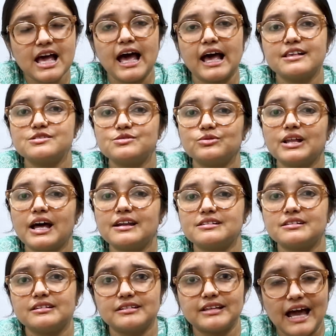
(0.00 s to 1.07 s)
and so that
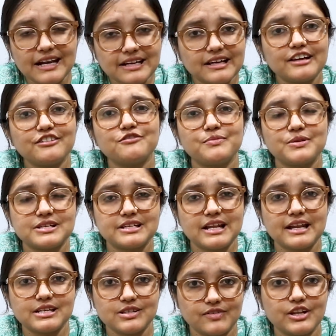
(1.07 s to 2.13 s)
kind of
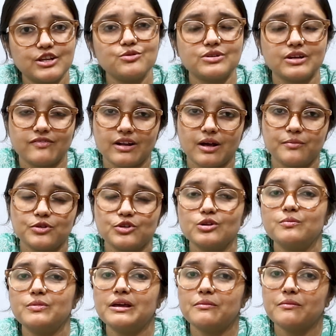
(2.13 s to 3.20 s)
personality when you develop,
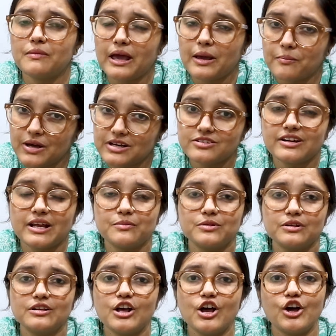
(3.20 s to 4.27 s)
you'll be better
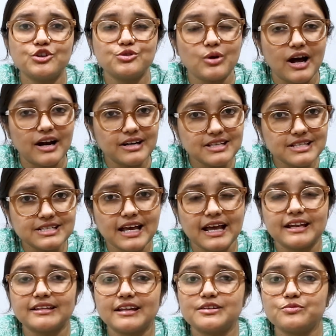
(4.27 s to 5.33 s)
able to
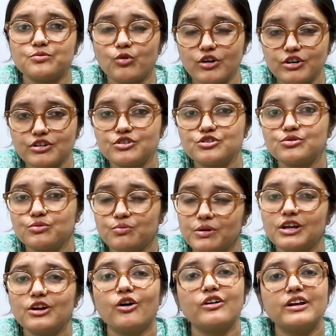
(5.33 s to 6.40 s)
understand that what should
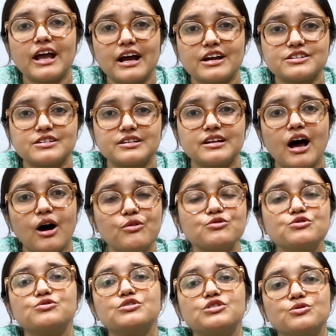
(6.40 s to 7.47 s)
be your reaction, how
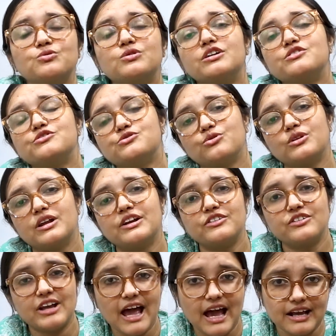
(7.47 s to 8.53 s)
should you control
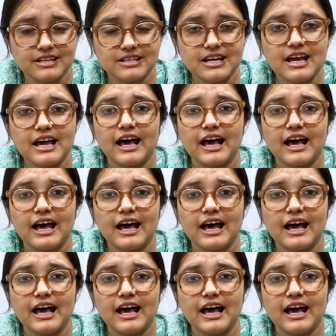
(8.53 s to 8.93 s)
and react,